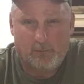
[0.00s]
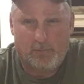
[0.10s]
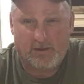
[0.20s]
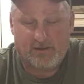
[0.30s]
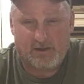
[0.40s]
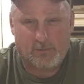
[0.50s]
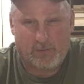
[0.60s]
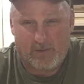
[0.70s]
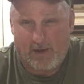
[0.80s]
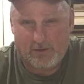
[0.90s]
But to get to
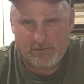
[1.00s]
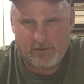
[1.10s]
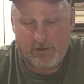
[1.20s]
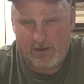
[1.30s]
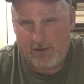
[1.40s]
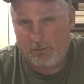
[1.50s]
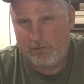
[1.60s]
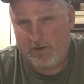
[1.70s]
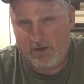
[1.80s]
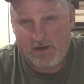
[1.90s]
1,000, I got to go
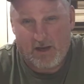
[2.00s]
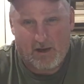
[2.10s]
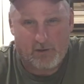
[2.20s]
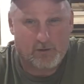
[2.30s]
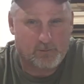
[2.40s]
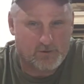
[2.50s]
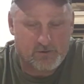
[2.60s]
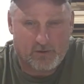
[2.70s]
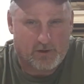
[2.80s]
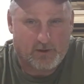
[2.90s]
over to Indiana or to
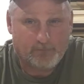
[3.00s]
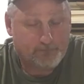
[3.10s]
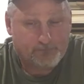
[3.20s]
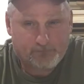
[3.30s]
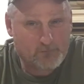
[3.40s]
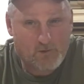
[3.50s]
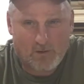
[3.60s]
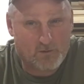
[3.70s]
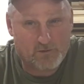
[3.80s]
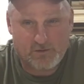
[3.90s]
Missouri.
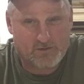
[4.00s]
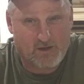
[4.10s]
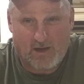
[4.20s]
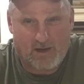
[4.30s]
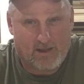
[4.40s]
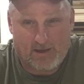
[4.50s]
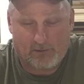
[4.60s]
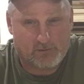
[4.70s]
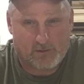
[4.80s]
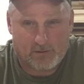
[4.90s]
There's just not a lot
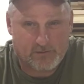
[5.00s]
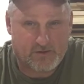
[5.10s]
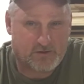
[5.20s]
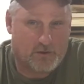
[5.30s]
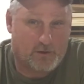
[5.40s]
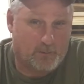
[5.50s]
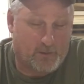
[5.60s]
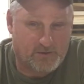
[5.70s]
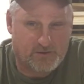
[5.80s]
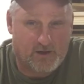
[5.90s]
out there. 600 up
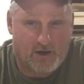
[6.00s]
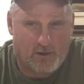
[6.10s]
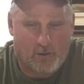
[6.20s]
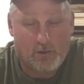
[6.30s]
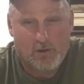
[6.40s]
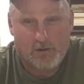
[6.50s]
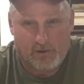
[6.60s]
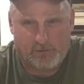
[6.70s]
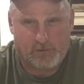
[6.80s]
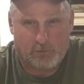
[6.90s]
by Chicago
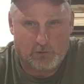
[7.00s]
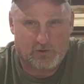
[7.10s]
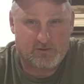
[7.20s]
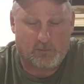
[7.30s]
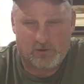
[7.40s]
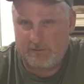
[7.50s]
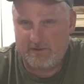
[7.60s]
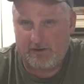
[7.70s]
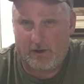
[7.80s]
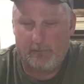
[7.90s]
at the Aurora
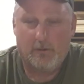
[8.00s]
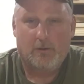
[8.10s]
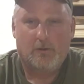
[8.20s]
Sportsman's Club.